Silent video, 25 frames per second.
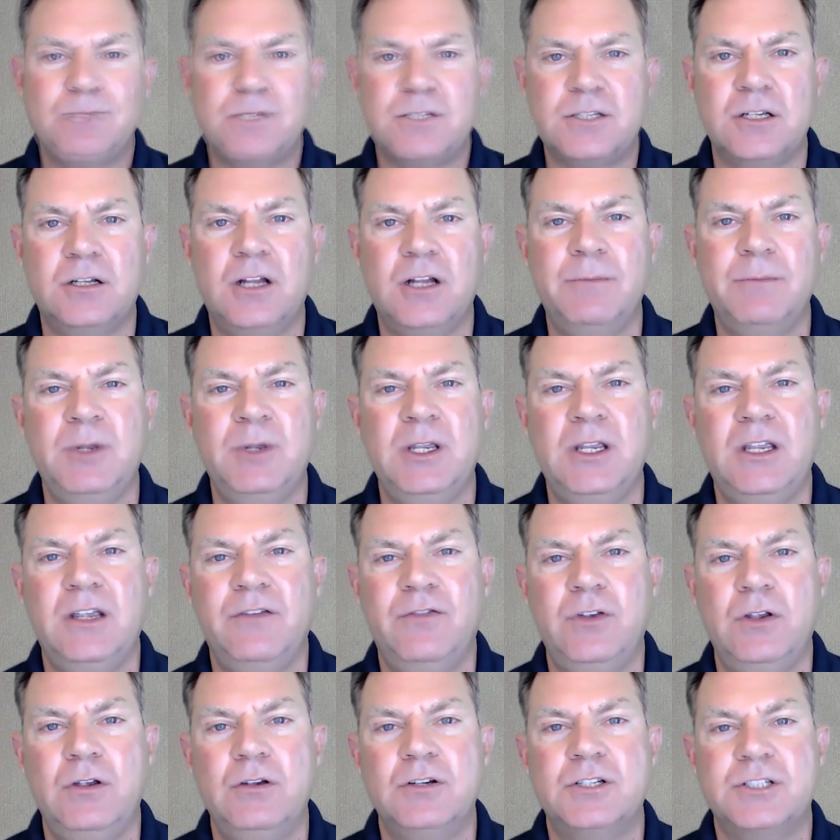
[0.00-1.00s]
So let me
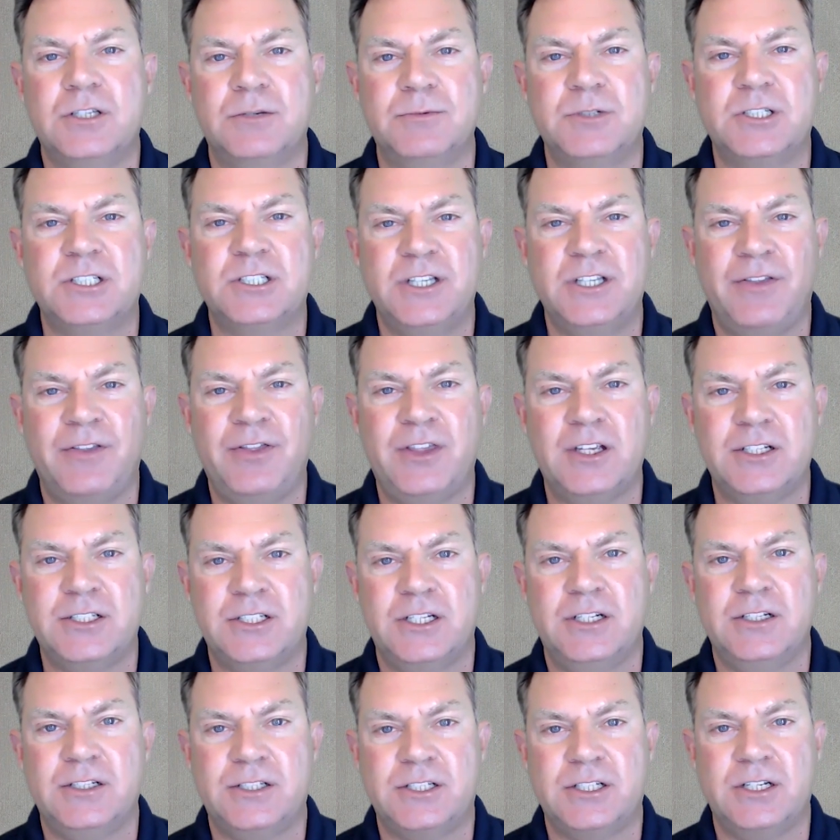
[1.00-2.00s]
give you some
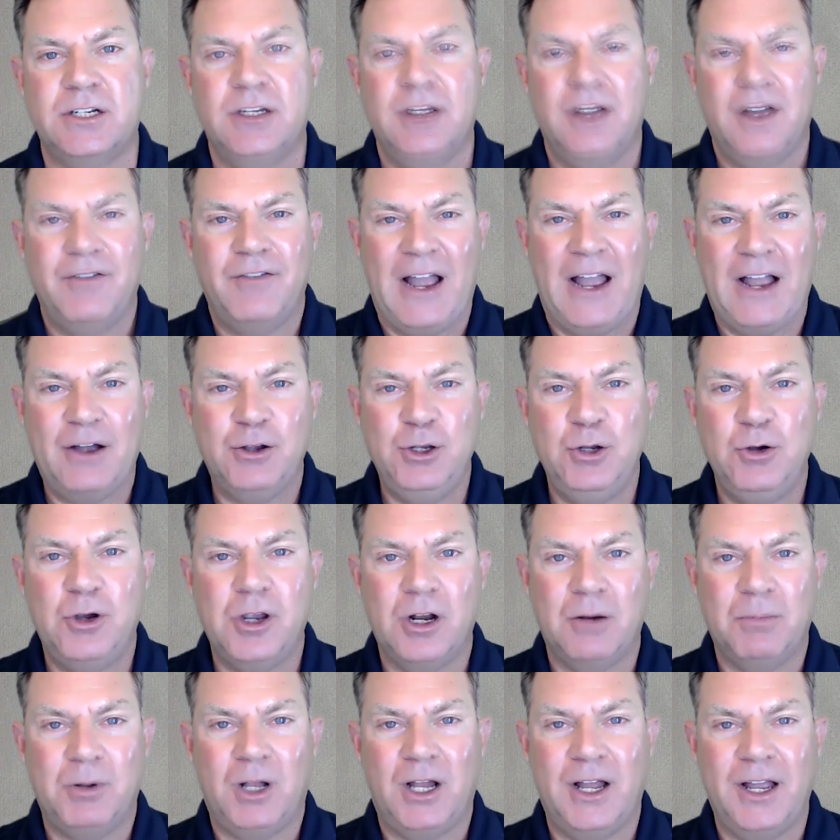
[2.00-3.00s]
synthesis of how you
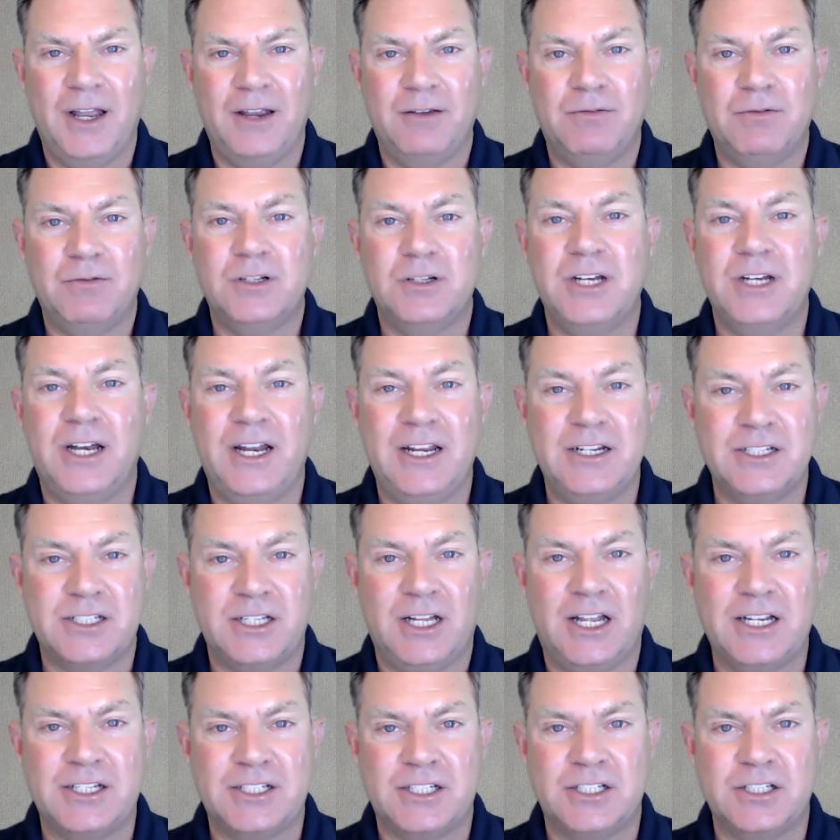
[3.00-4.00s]
can apply
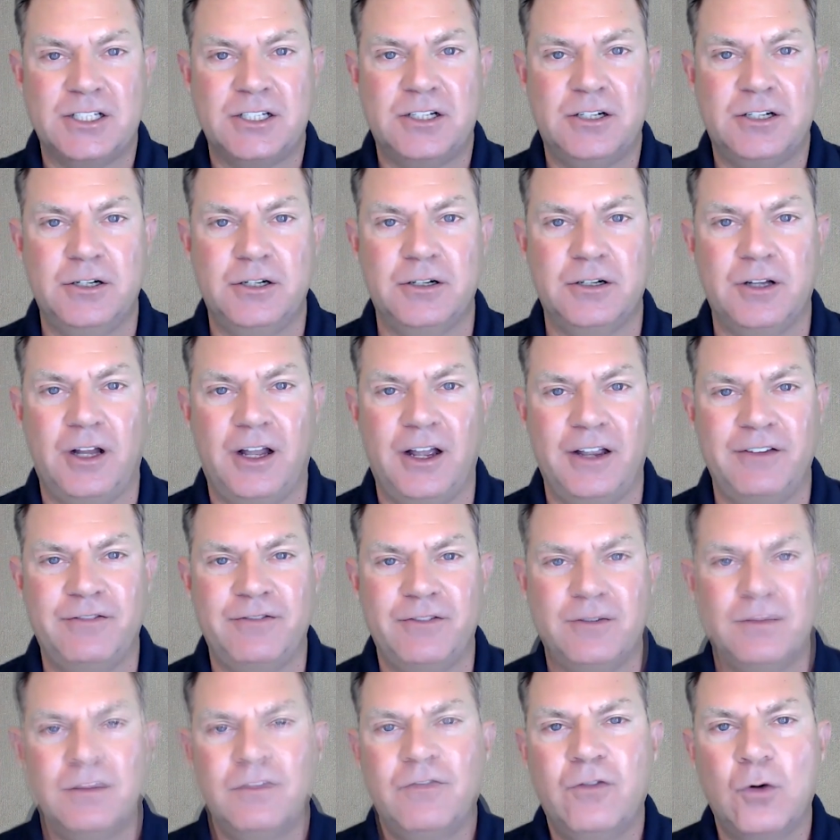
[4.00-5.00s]
today's lessons to your
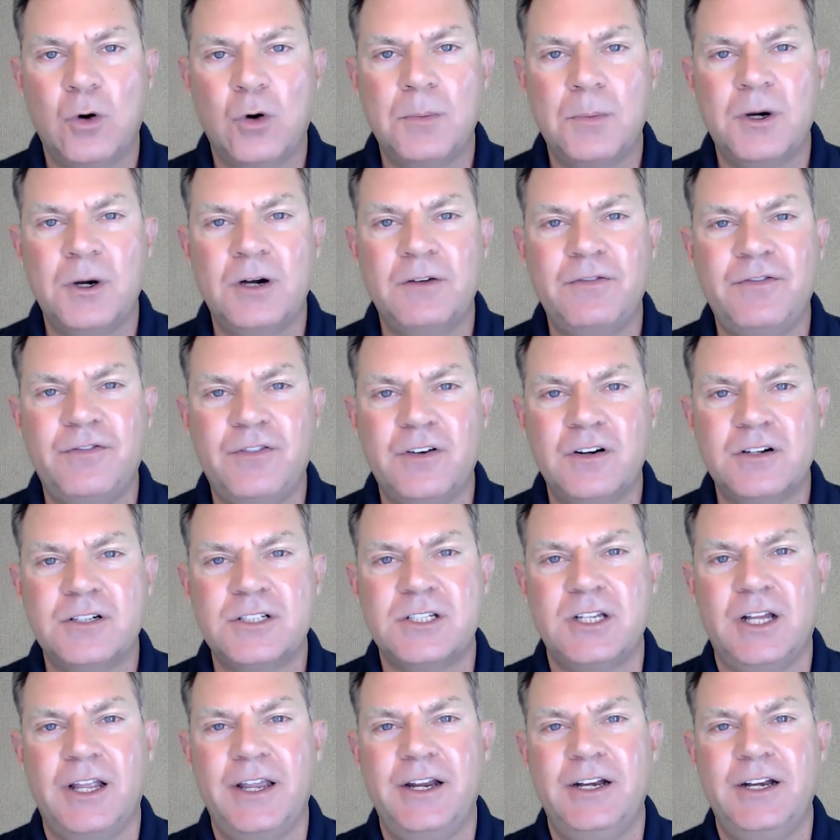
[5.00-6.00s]
life. The former First